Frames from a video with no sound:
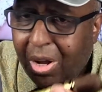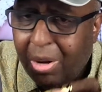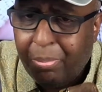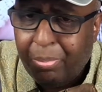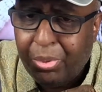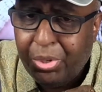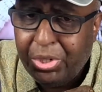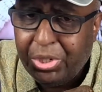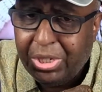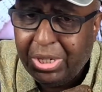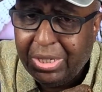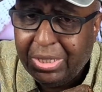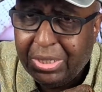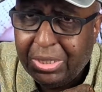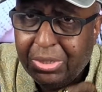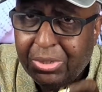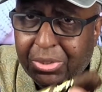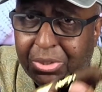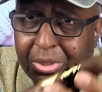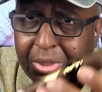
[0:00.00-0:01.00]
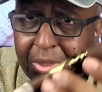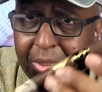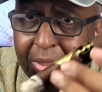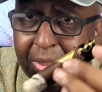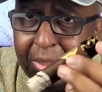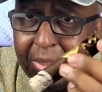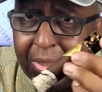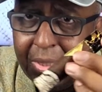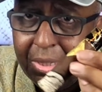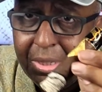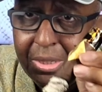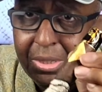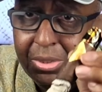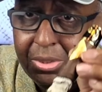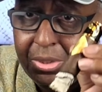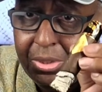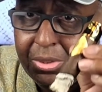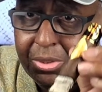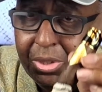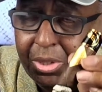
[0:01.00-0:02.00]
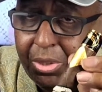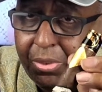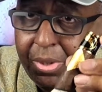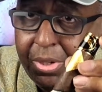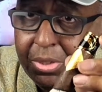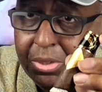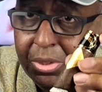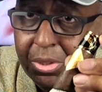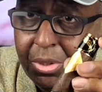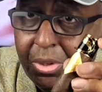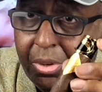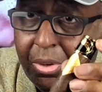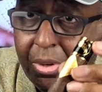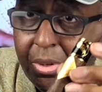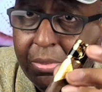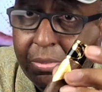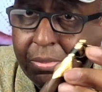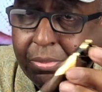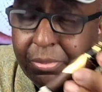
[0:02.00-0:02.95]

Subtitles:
appreciate this. This is a great cigar.